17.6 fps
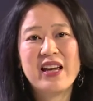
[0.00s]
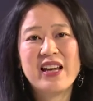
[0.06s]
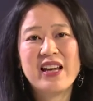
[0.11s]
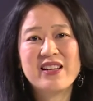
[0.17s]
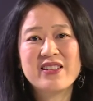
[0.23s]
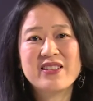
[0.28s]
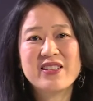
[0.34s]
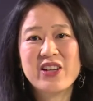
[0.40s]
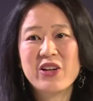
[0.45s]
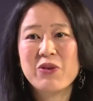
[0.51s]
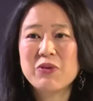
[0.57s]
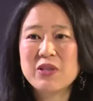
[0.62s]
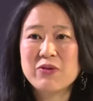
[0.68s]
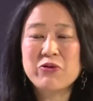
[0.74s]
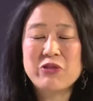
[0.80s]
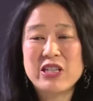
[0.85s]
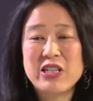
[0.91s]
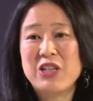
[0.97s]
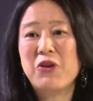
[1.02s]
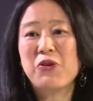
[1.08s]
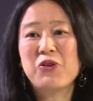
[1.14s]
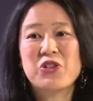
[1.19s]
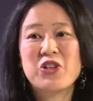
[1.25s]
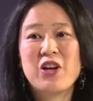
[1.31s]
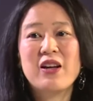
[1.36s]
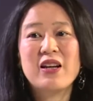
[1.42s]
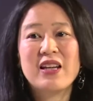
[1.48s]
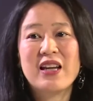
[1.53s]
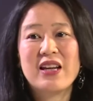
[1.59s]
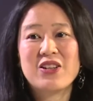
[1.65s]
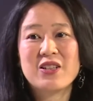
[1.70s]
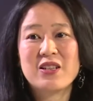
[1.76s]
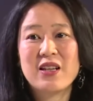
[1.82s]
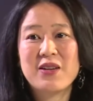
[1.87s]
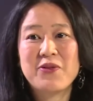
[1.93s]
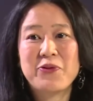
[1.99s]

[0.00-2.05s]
And, you know, it was a really long journey, actually,